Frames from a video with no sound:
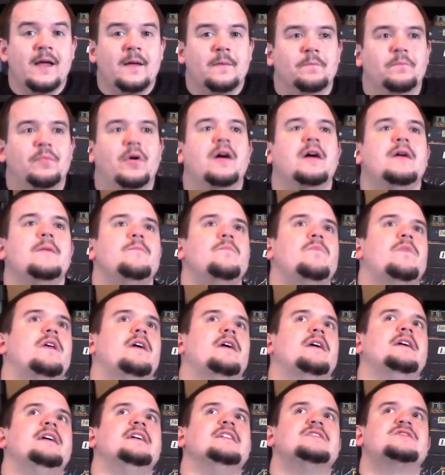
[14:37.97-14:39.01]
but
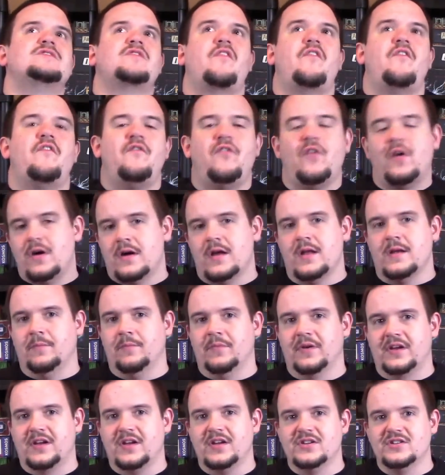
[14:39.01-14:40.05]
it's fun
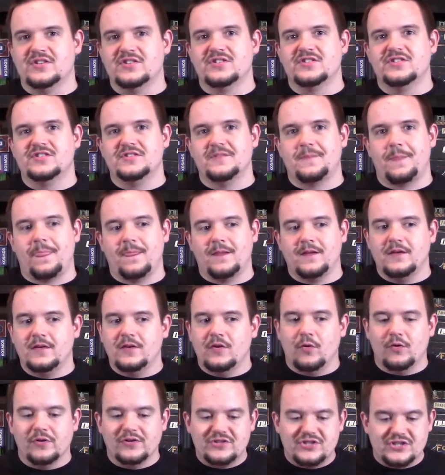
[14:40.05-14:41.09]
because
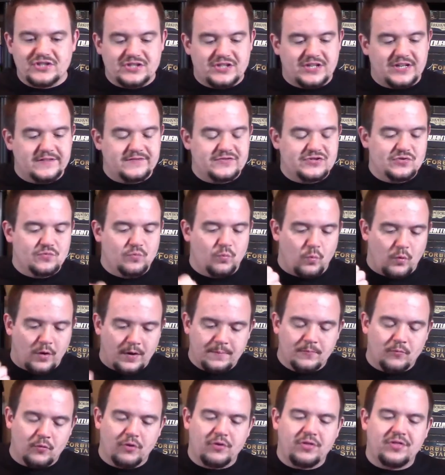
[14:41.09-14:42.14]
it just gives you
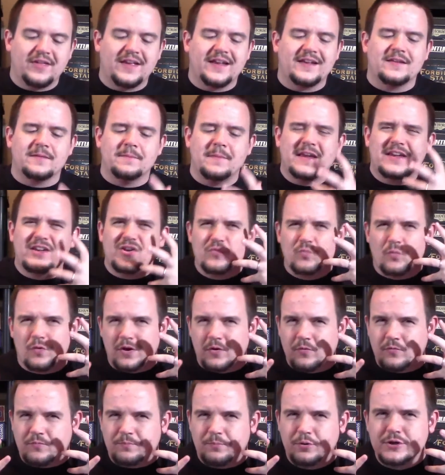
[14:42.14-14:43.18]
one more thing to make you
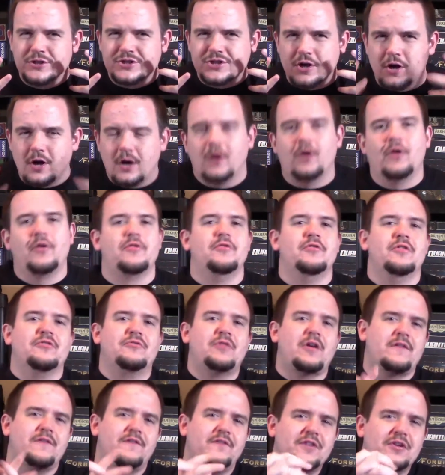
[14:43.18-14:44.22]
want to push harder and
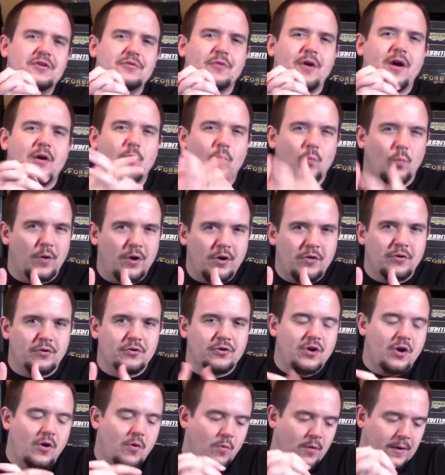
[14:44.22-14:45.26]
try to figure out where
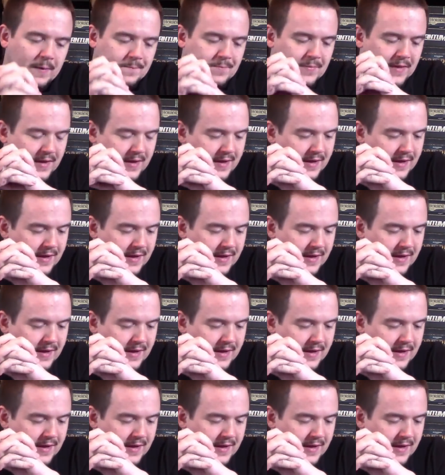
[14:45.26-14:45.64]
they're going.